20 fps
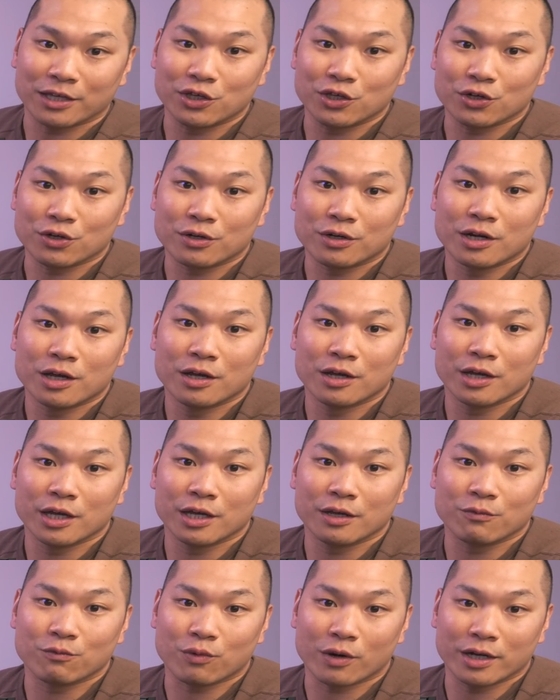here
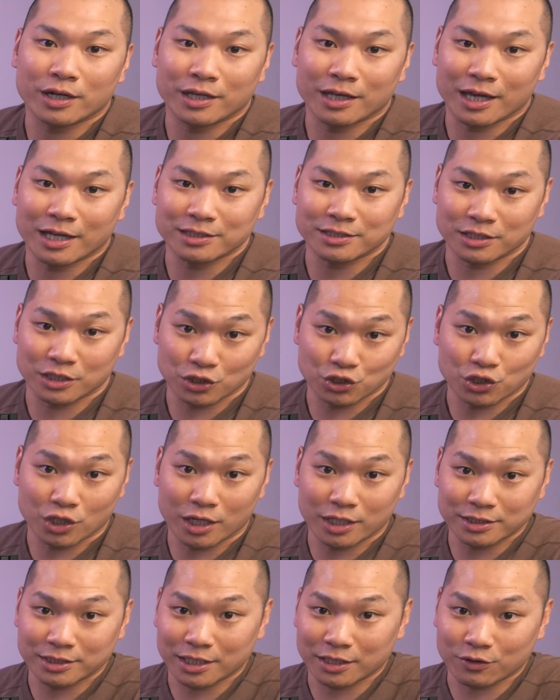running as an
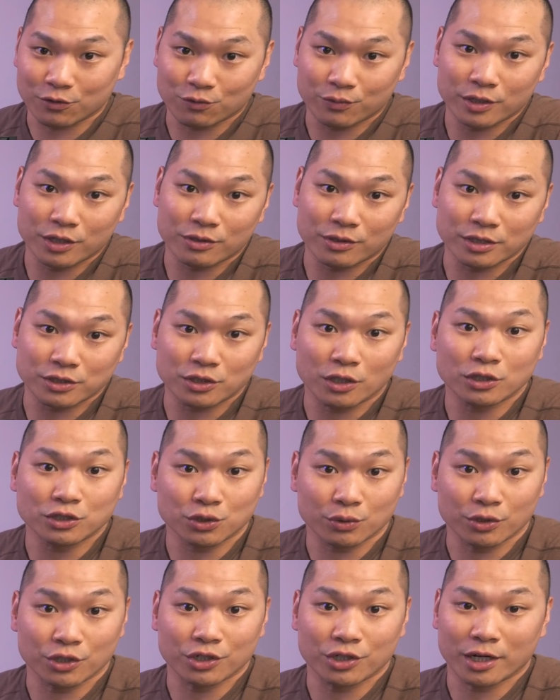exhaust at the rear is
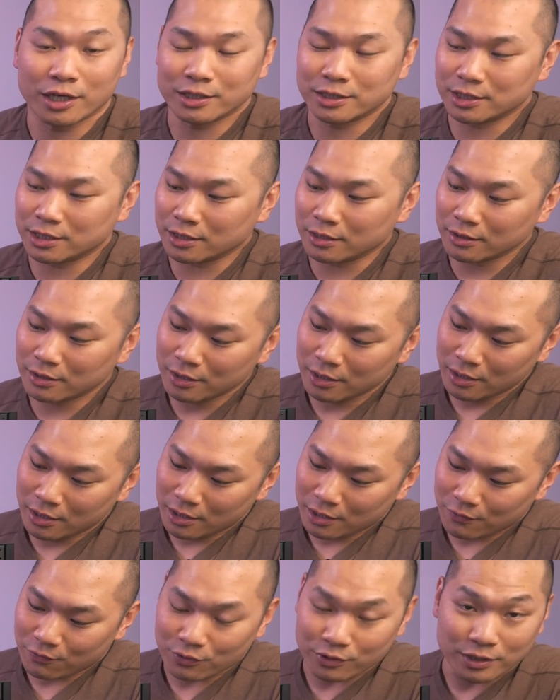also a good idea
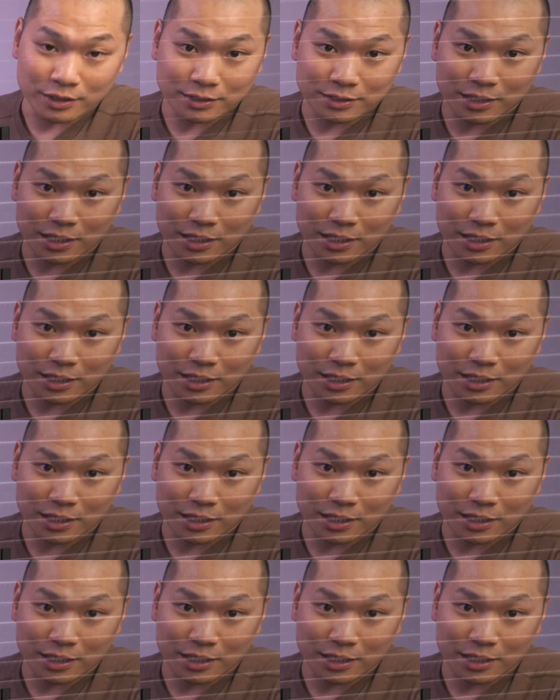for this